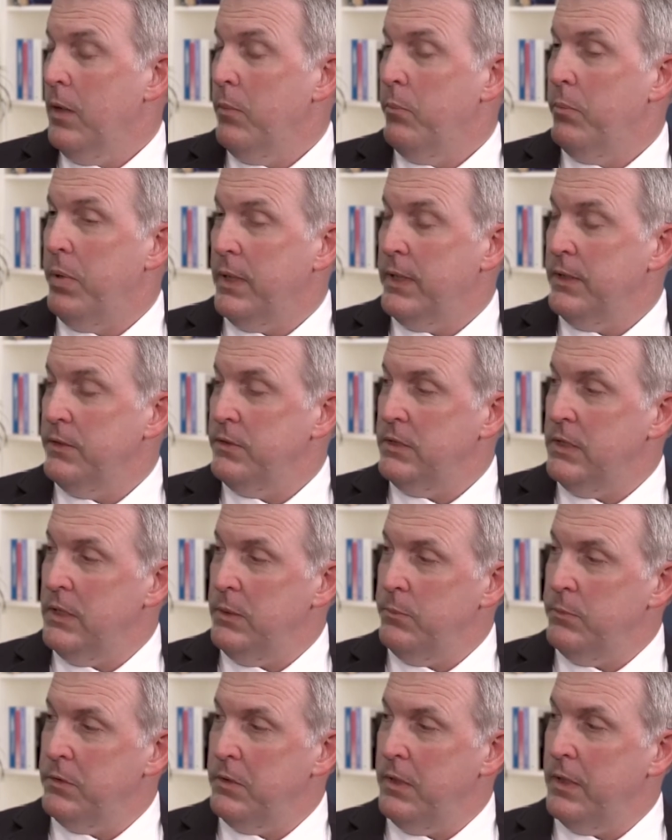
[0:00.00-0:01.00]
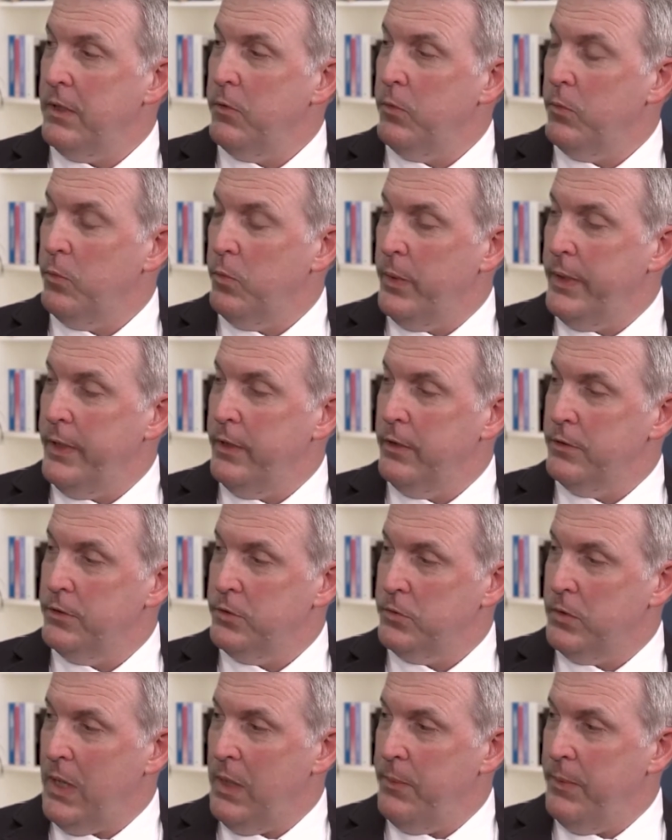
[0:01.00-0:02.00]
But it seems that what you're
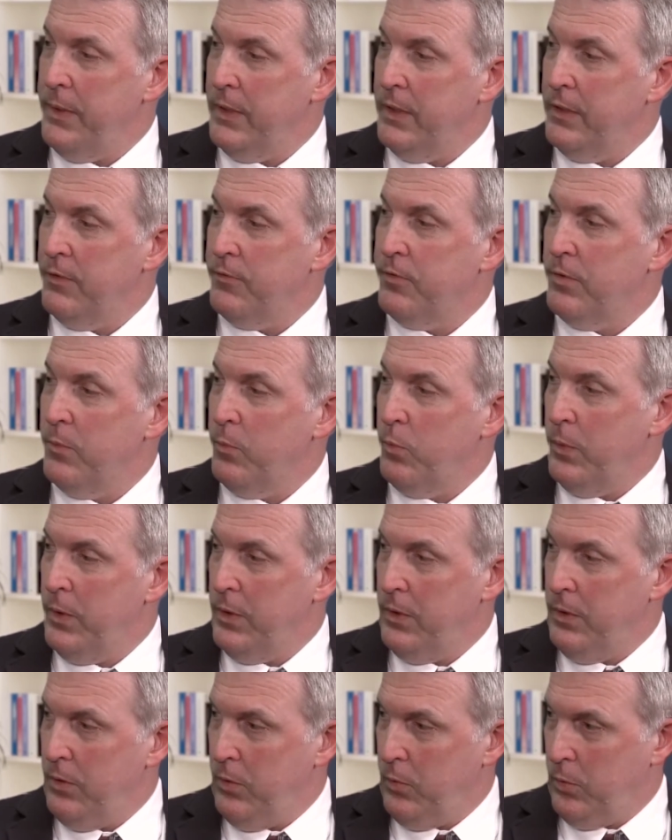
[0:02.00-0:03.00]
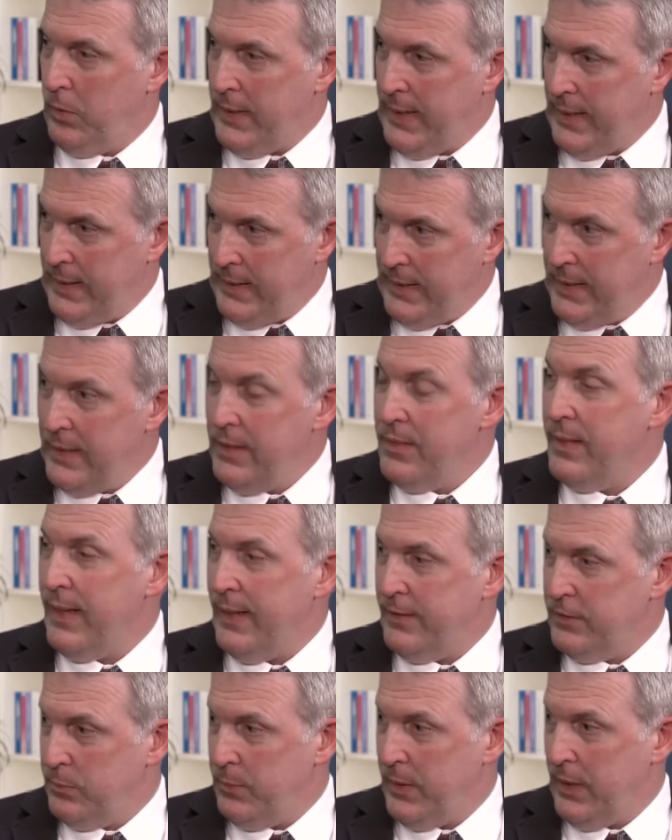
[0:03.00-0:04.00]
describing it from when you were in
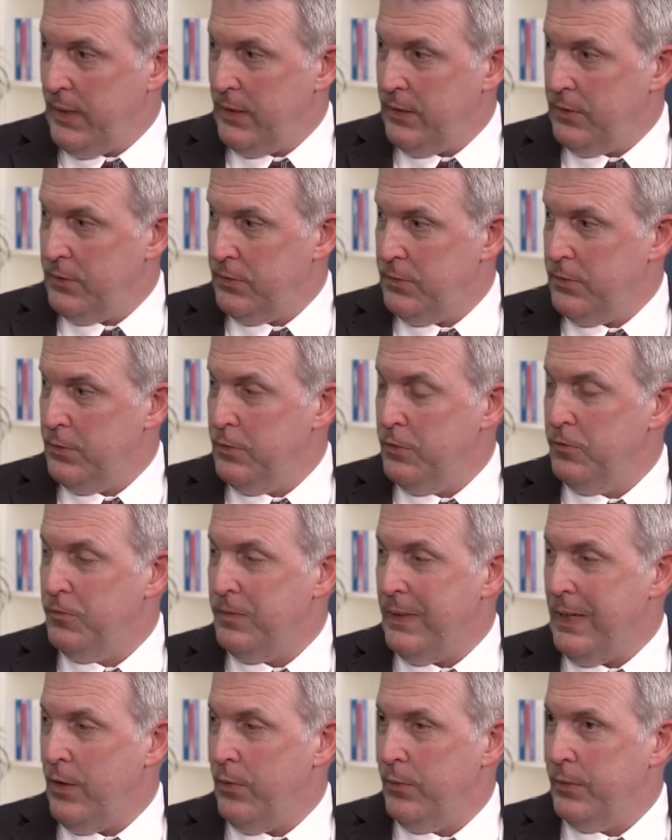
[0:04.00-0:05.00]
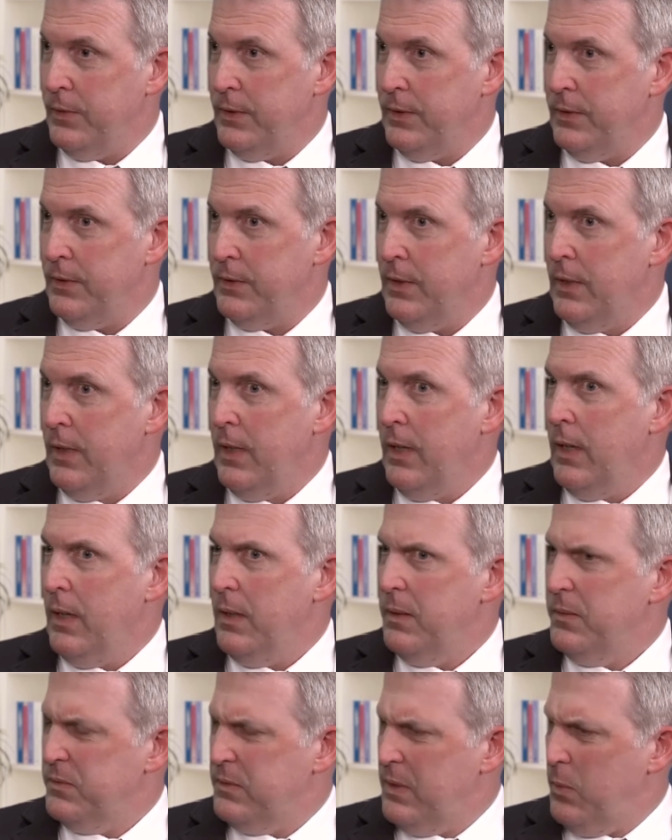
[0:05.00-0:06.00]
that space, you found it
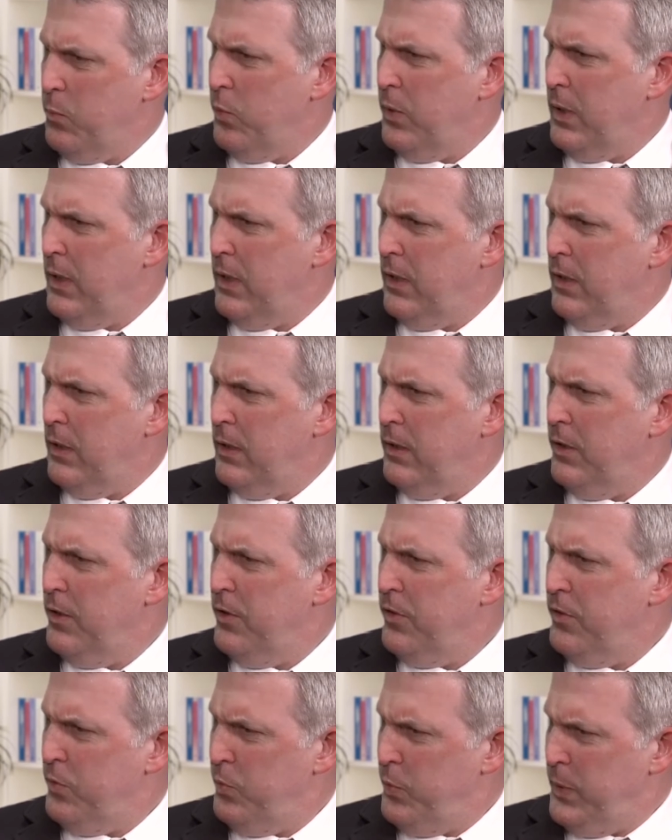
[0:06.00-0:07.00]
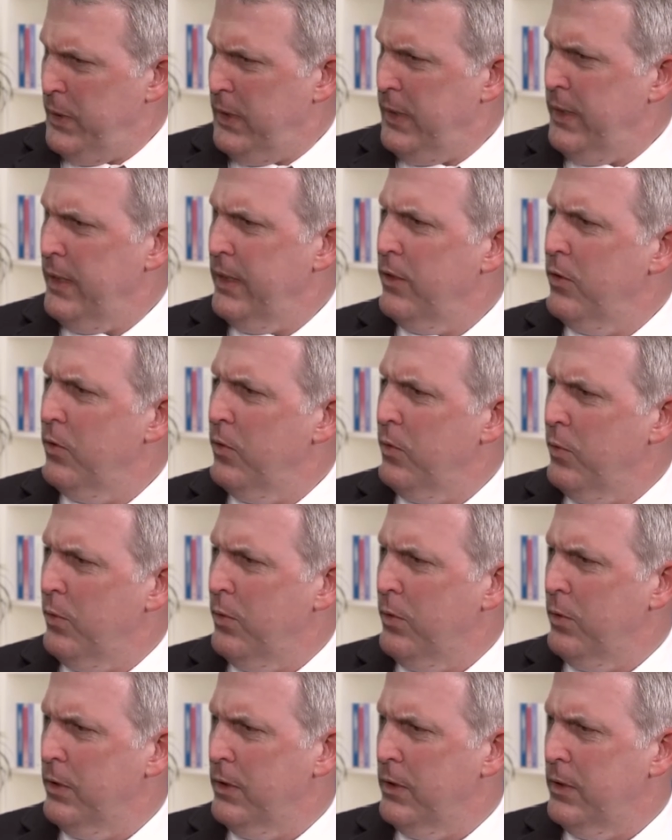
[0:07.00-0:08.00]
somewhere thrilling
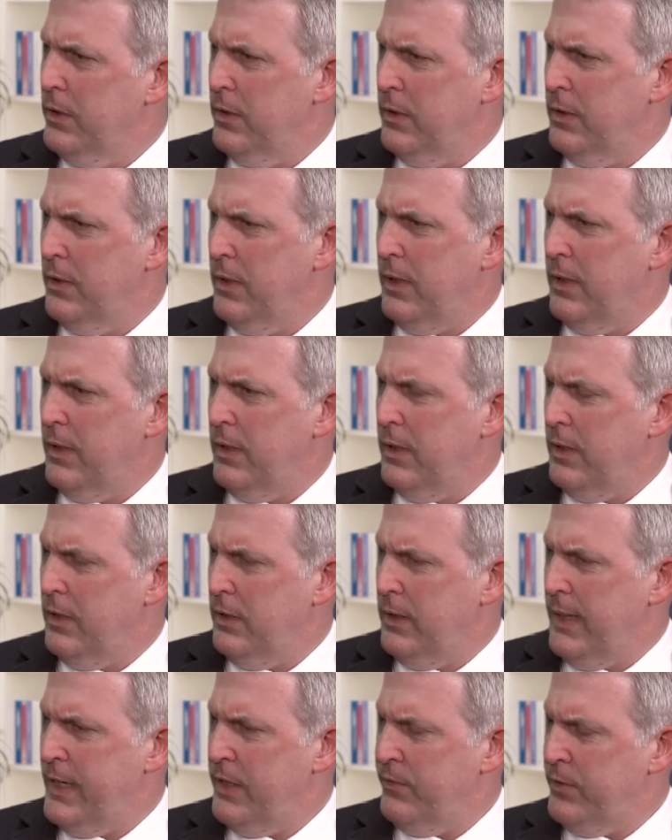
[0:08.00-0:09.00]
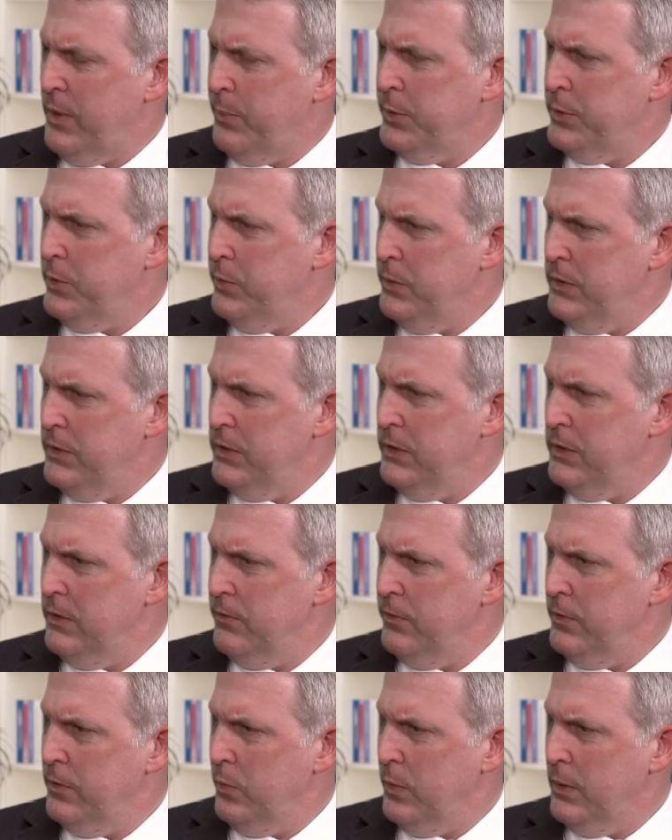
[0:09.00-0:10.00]
or a land of opportunity,
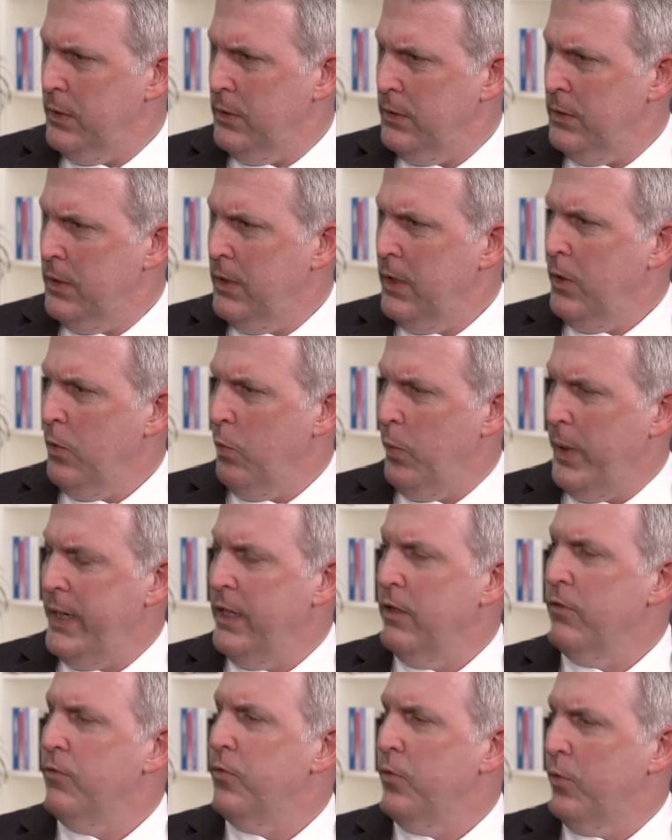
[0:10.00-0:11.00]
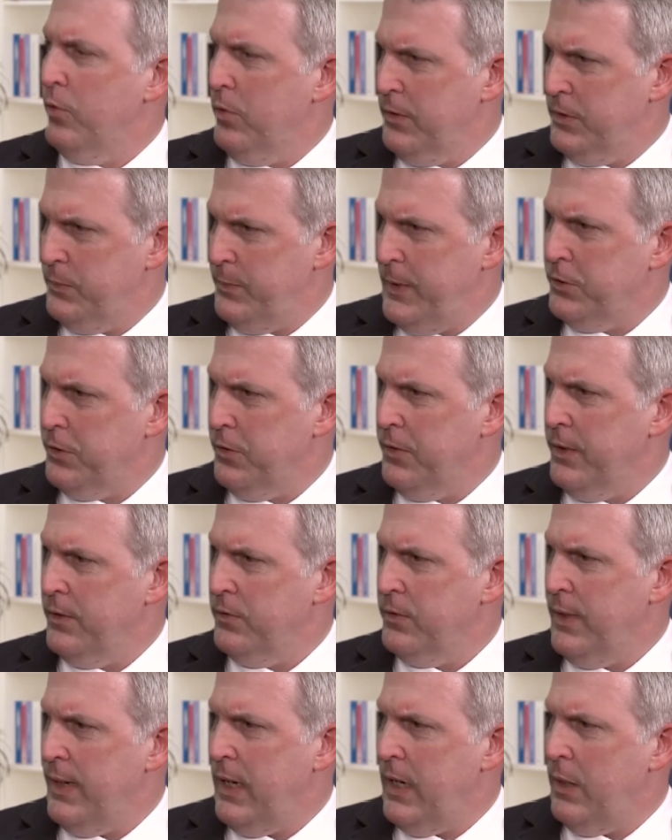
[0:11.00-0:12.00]
if you will, waiting for special things
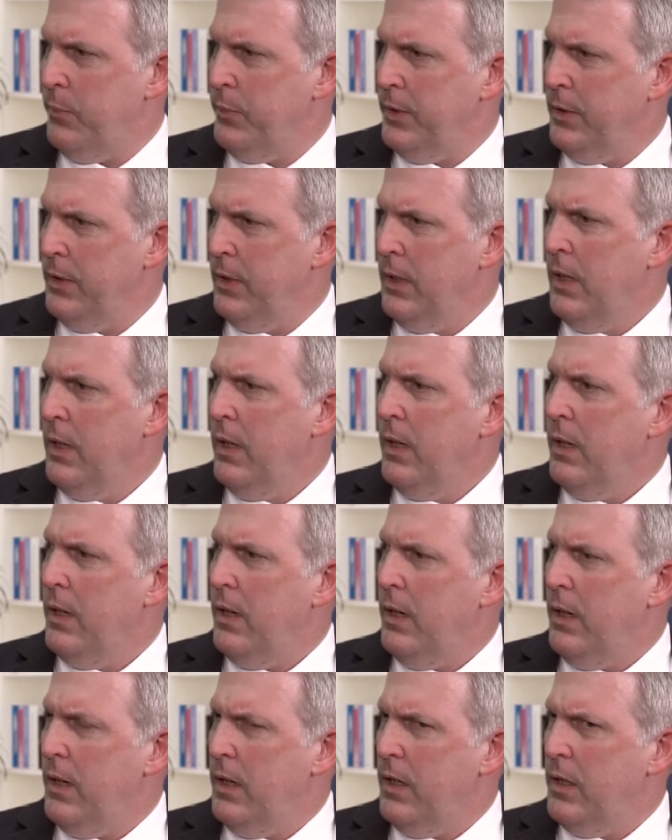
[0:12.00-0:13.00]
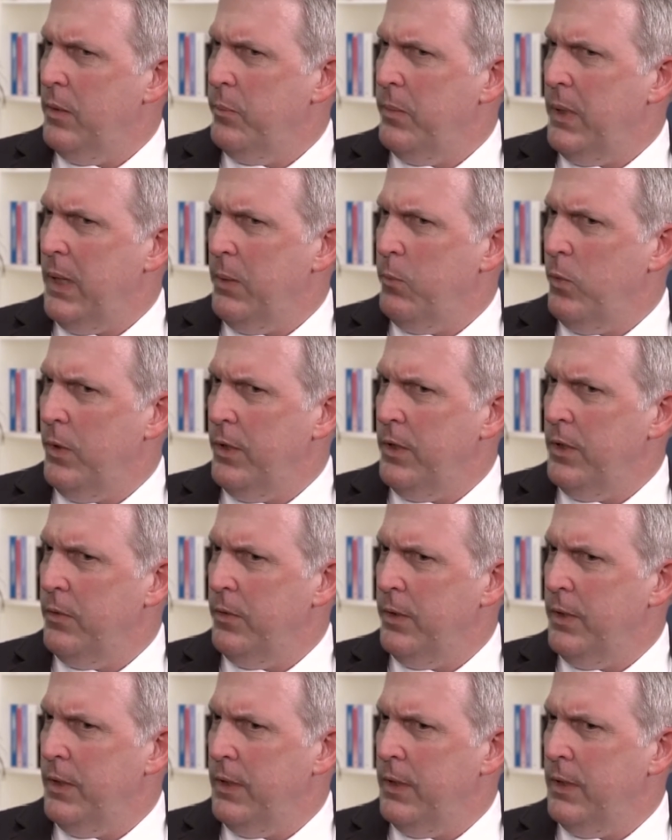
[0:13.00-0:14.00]
to happen. I'm
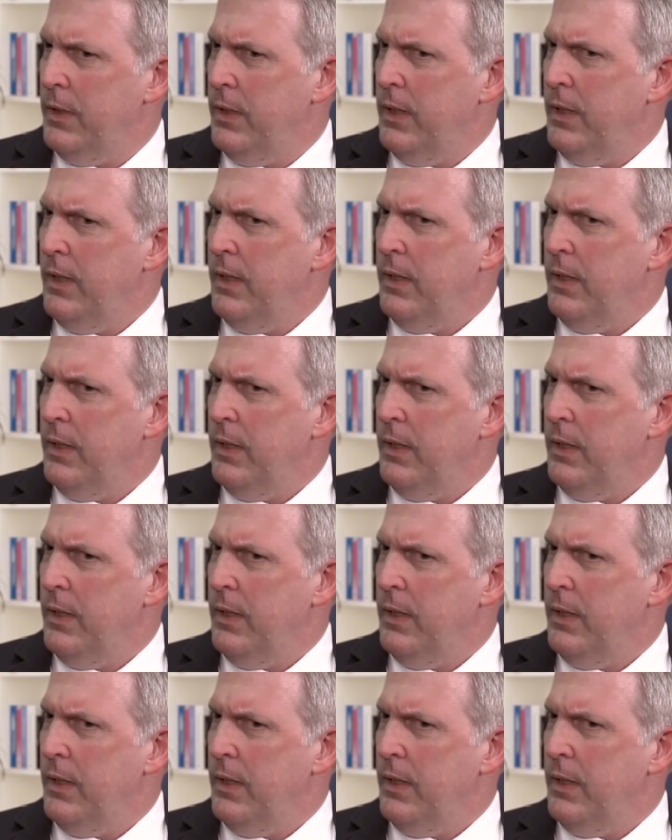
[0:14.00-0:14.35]
wondering